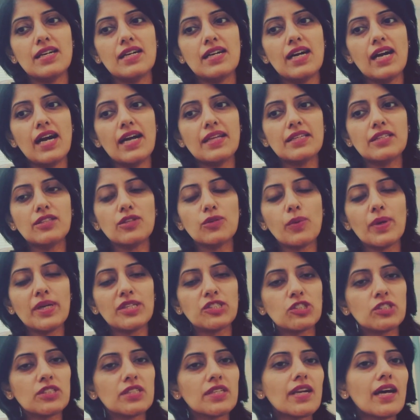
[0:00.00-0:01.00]
another
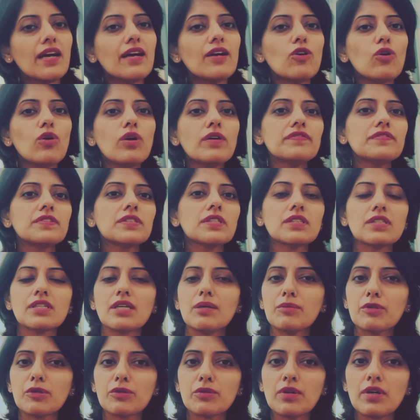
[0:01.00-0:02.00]
question that I often come
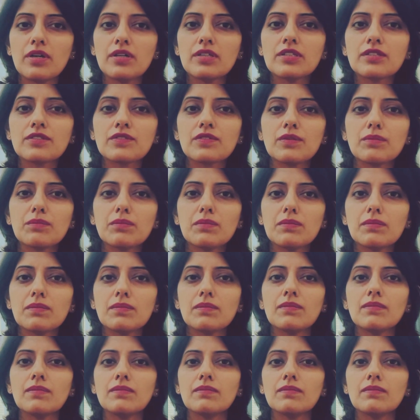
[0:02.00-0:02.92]
across from